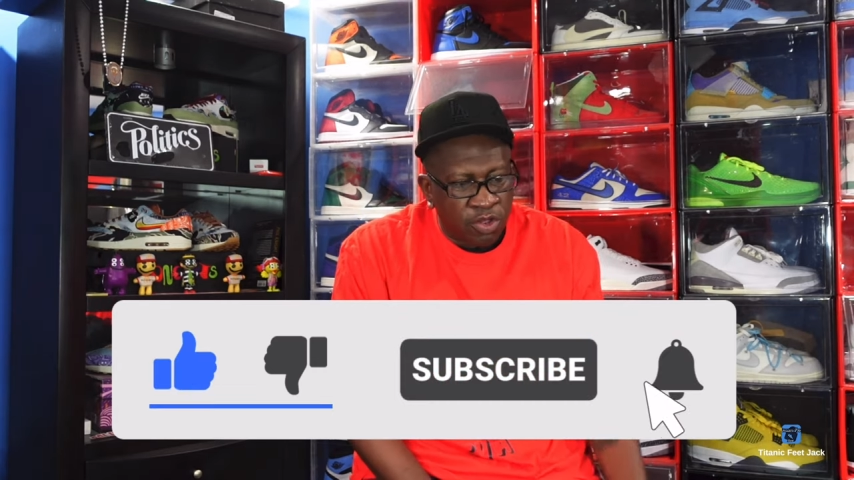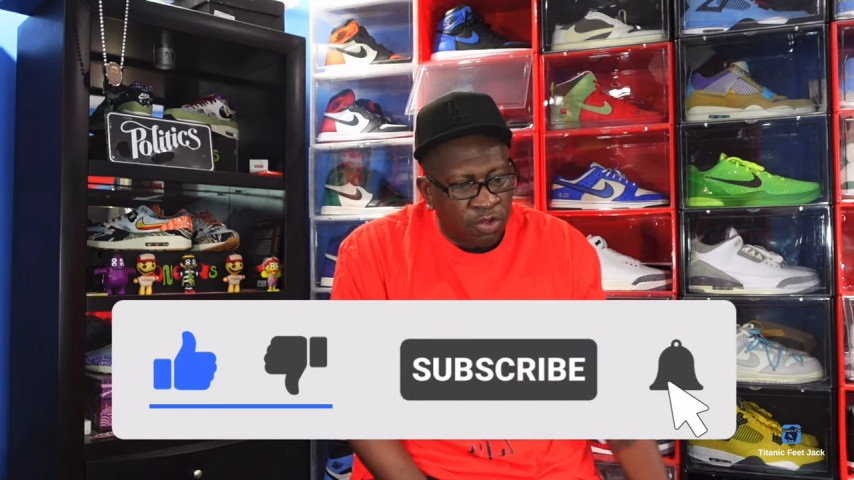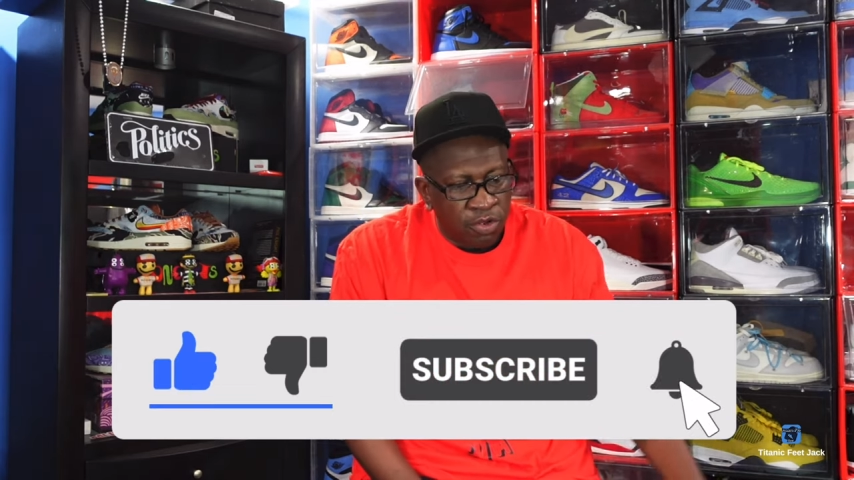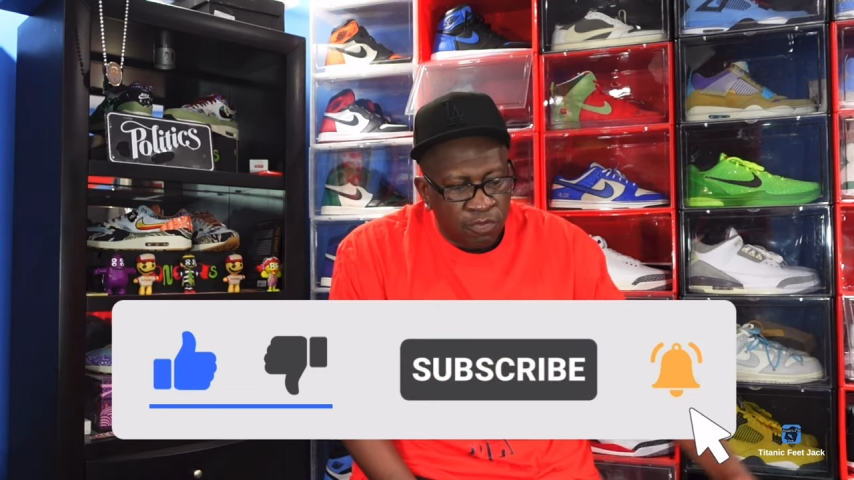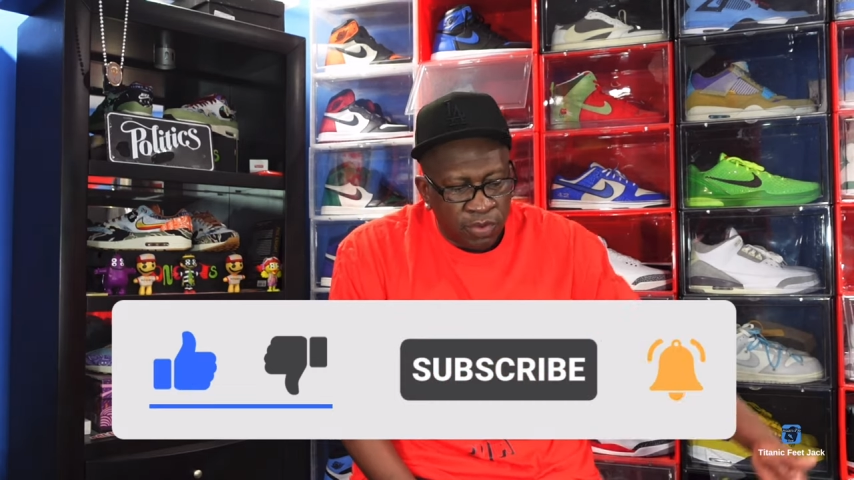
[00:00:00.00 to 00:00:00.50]

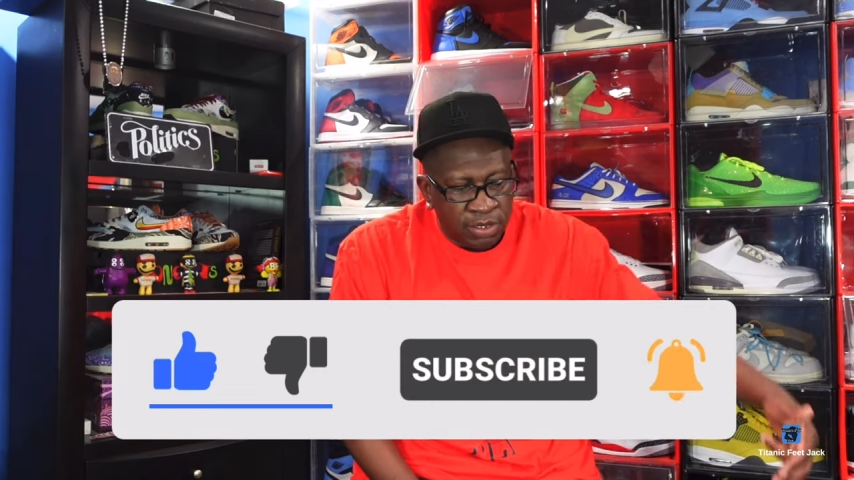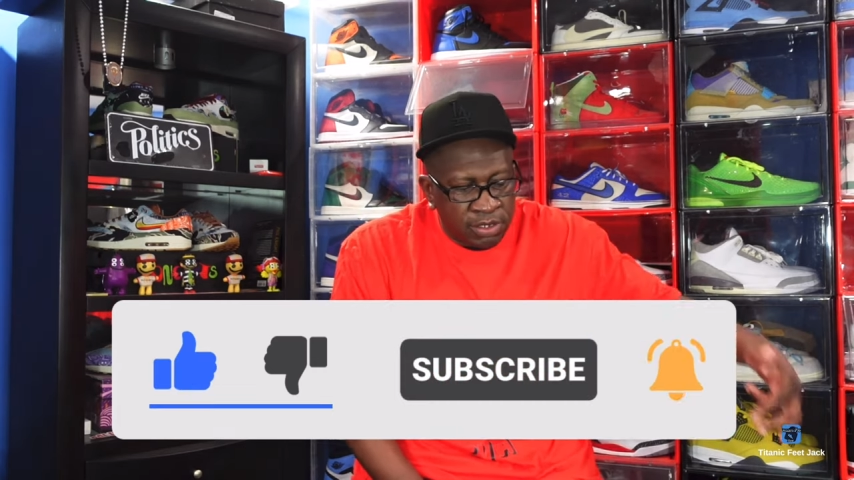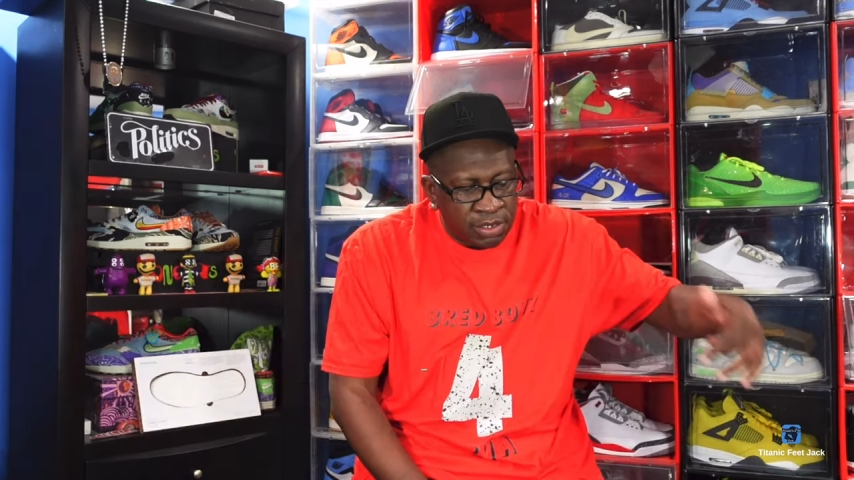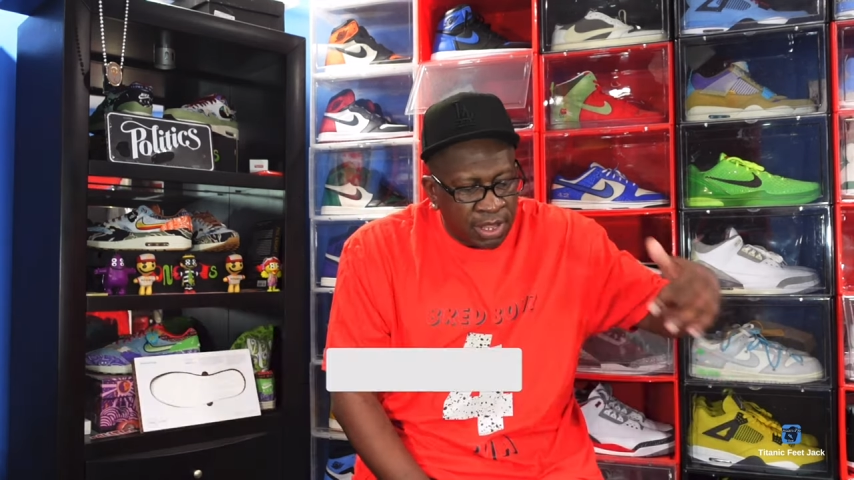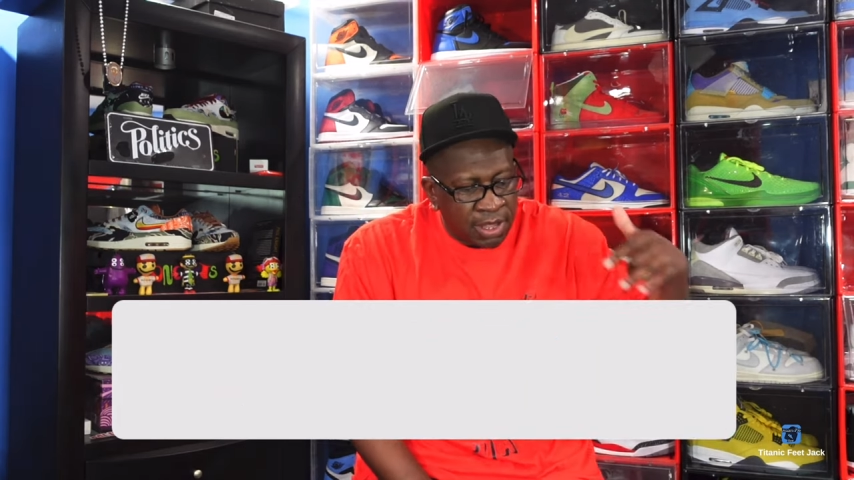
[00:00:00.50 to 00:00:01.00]
already
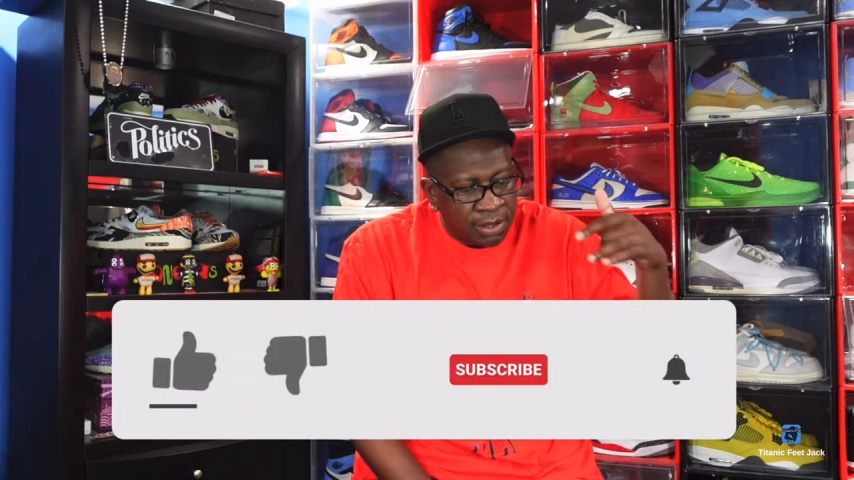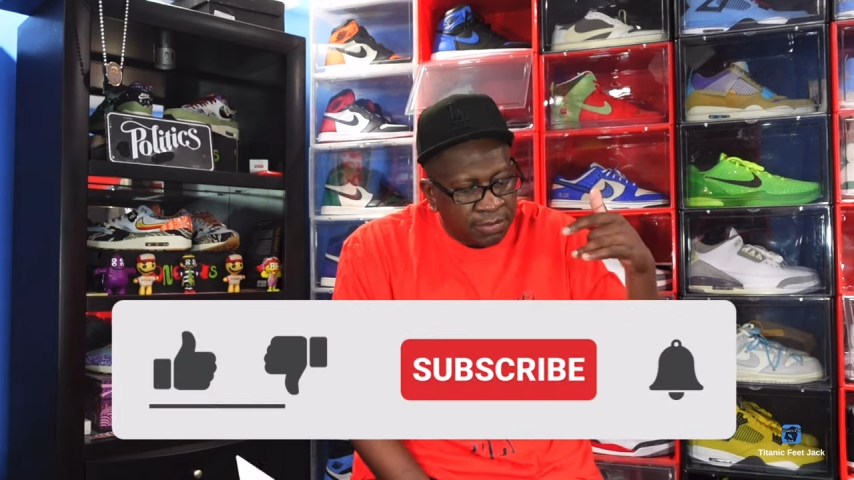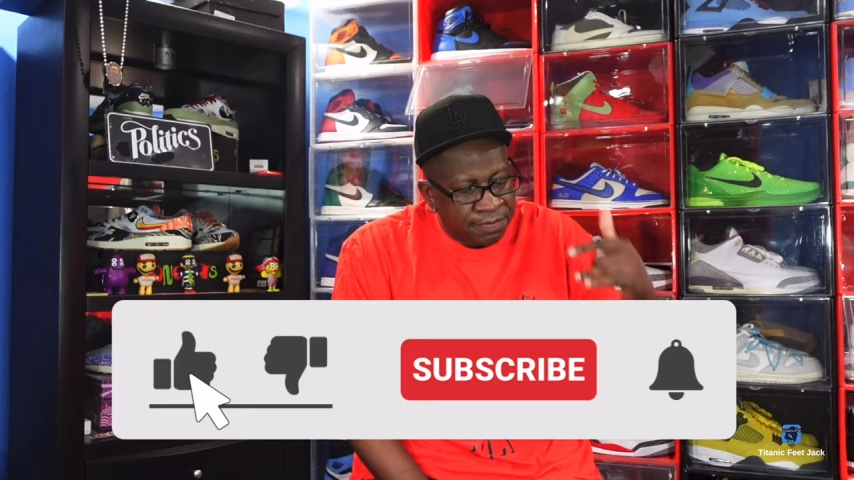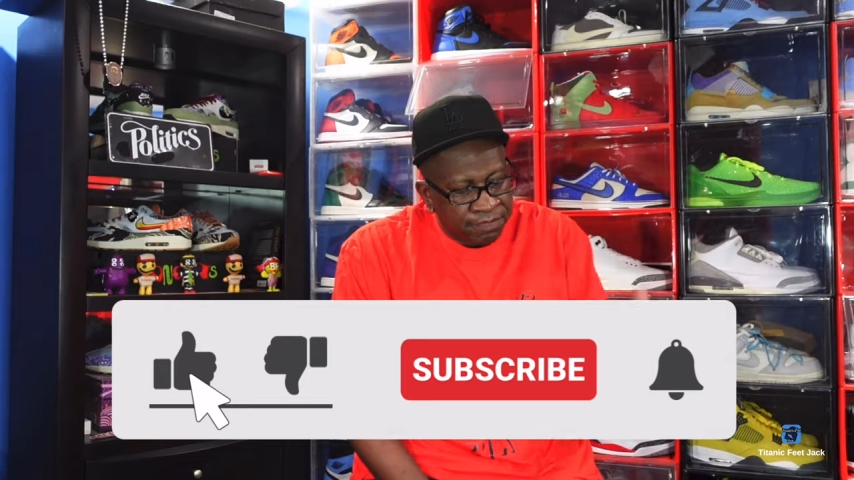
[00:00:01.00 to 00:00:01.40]
now